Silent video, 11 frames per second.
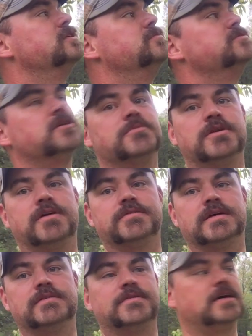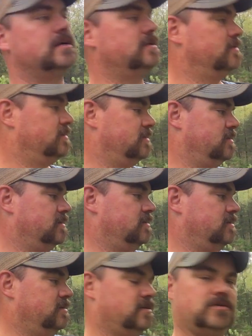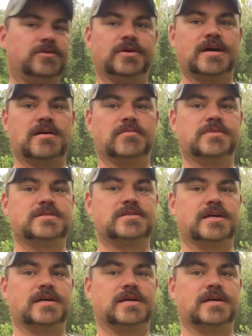limbs coming off of that vine. I don't know how I missed